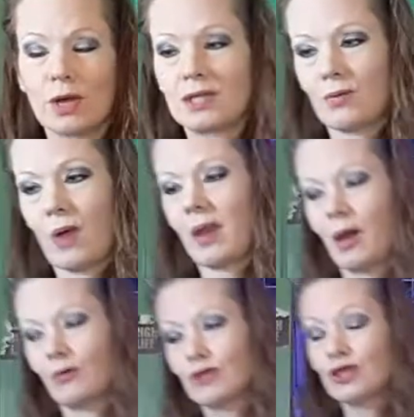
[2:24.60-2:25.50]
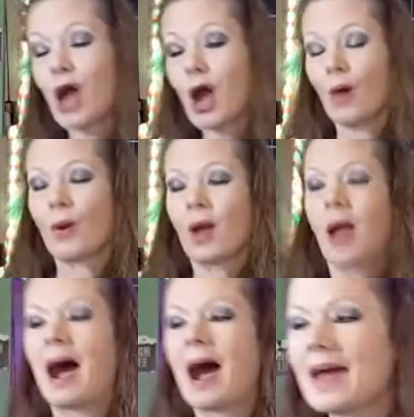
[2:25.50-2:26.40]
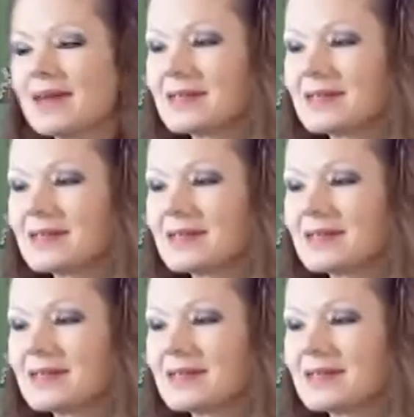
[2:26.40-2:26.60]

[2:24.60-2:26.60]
right now. So I